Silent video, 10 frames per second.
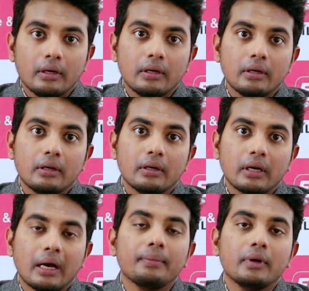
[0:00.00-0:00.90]

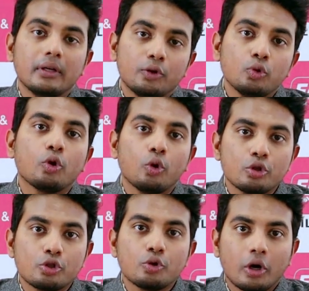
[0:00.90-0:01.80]
come too
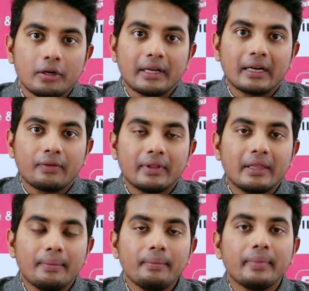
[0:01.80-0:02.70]
close to contact with
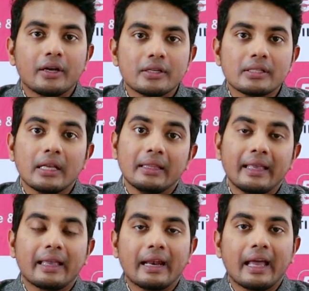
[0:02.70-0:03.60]
them, because
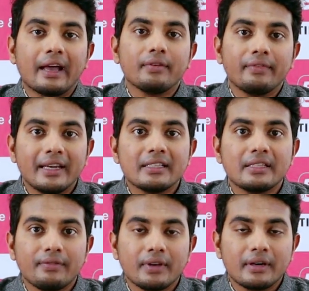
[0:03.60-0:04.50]
they can have a very
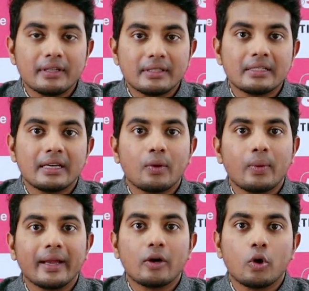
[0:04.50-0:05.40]
severe disease
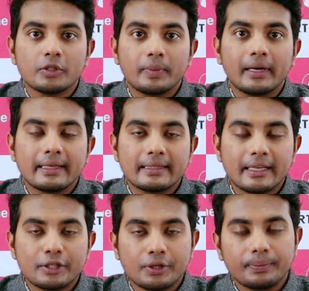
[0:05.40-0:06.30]
requiring
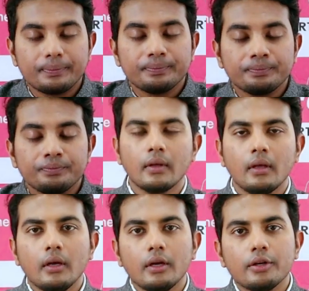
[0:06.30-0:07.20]
hospitalization.
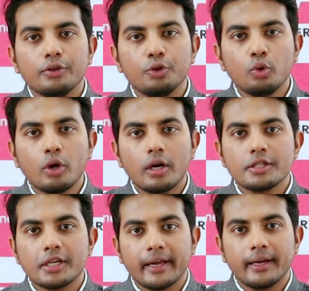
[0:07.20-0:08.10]
Do not
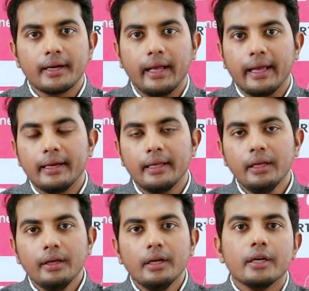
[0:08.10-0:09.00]
share
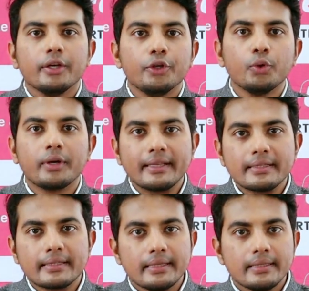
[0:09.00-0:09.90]
any
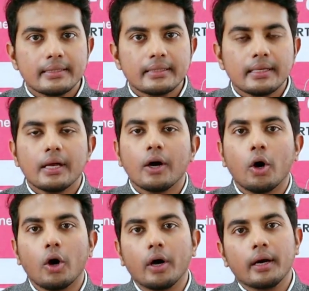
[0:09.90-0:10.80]
utensils
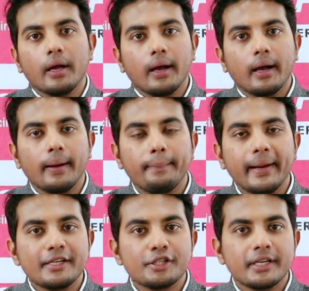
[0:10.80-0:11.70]
or
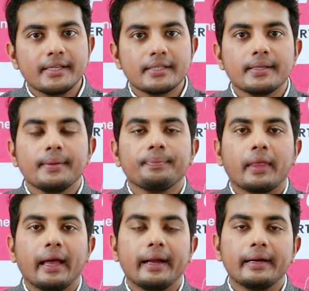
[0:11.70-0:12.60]
bed sheets,
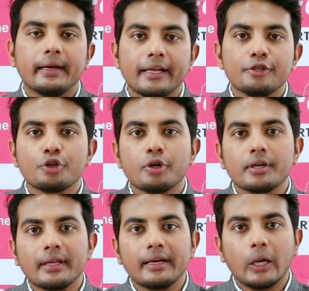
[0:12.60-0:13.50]
and
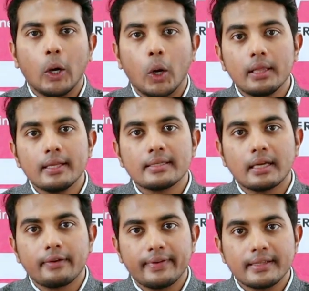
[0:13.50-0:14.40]
ensure that all the
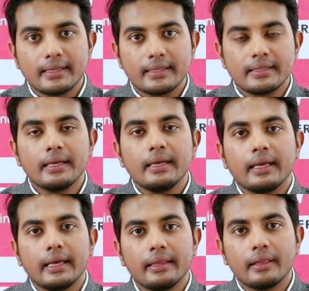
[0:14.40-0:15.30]
surfaces
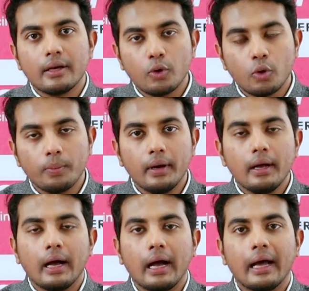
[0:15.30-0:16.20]
in the home
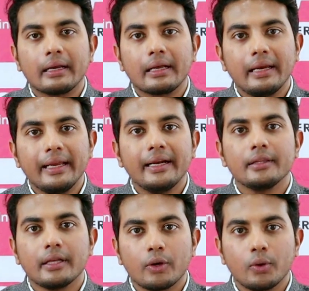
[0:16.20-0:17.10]
are
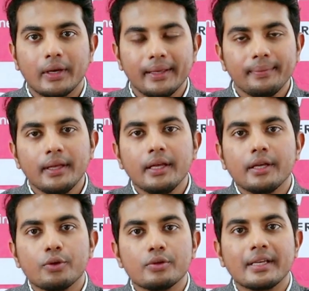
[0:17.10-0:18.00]
cleaned thoroughly
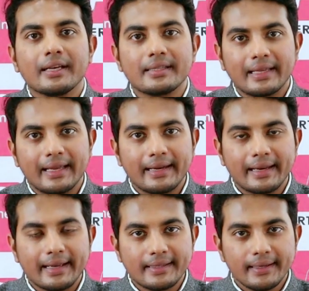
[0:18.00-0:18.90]
using a
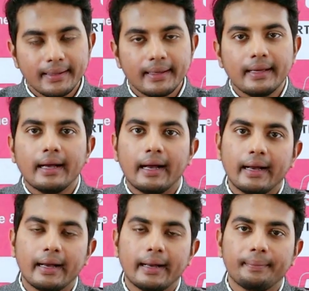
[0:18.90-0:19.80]
sanitizer,
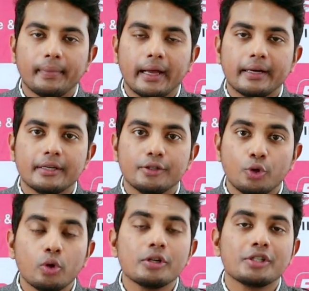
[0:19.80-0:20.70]
and
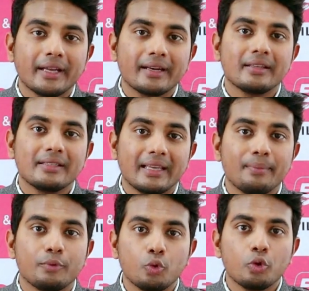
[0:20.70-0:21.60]
don't share the
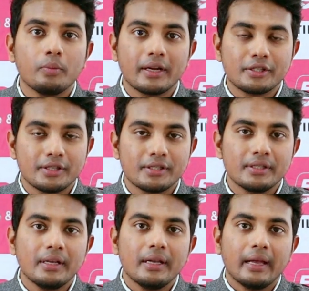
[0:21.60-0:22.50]
same
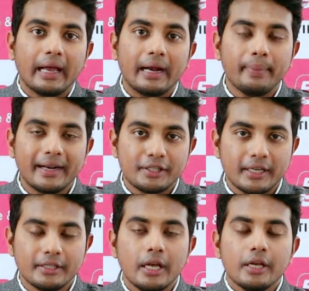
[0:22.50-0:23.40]
toothbrushes and bed
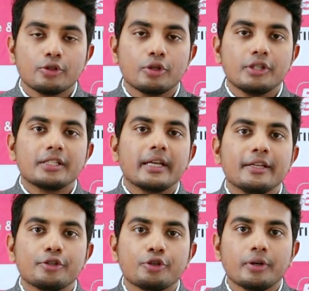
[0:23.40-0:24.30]
sheets. So just
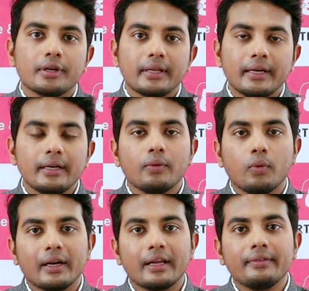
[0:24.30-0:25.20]
ensure that
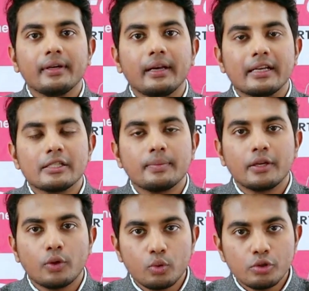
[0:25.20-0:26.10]
whatever has
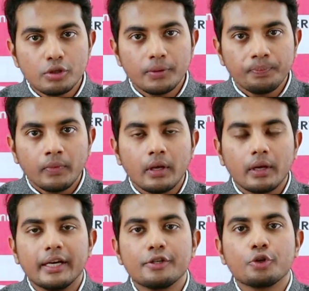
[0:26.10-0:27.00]
been used,
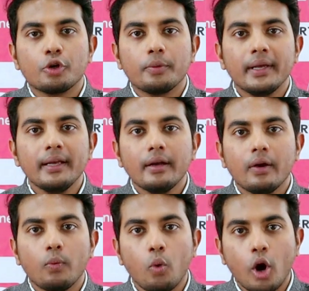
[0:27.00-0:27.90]
it should be
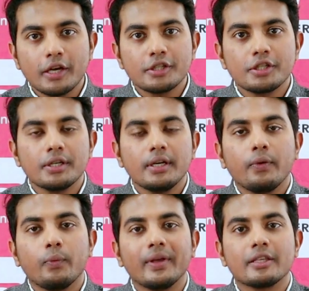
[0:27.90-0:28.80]
washed
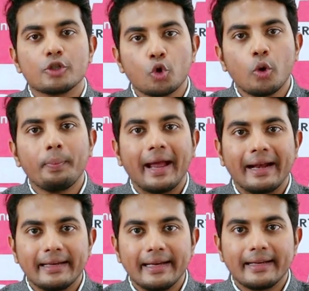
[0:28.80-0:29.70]
with soap
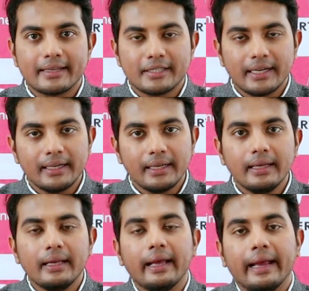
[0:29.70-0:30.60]
and detergent
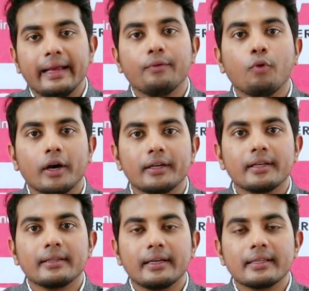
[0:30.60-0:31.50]
in
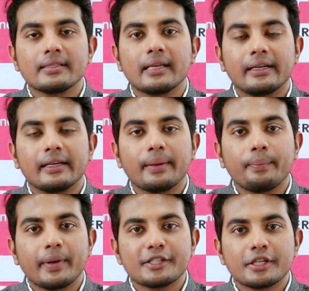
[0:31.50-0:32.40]
water that is at a
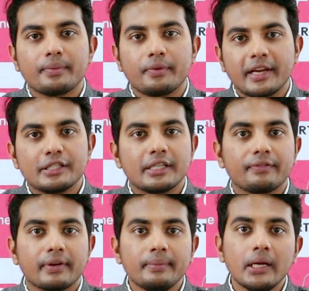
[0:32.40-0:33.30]
temperature
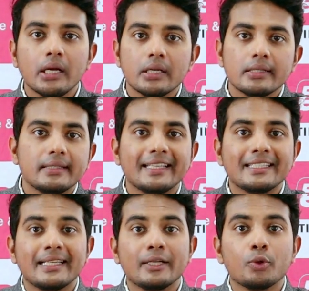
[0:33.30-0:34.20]
ranging from
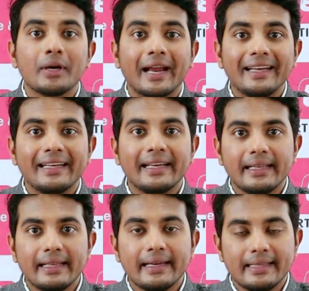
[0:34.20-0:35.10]
60 to 90
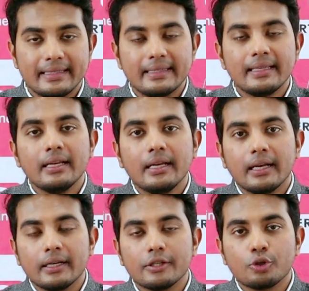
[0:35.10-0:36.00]
degrees.
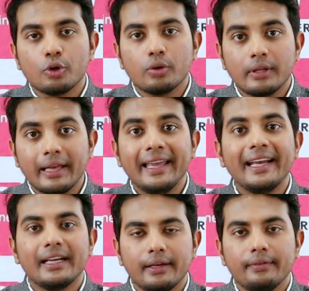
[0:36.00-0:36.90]
So the
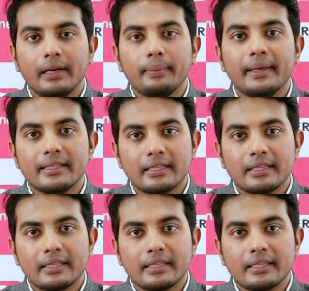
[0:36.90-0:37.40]
heat will be